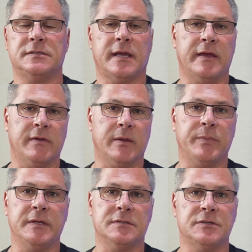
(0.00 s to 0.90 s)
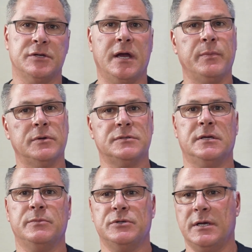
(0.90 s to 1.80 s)
It's like having a pizza shop or a
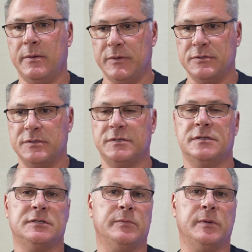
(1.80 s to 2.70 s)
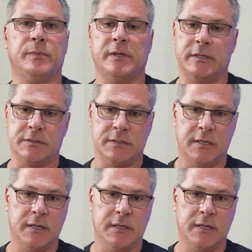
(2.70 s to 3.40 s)
sub shop. There's a system in place.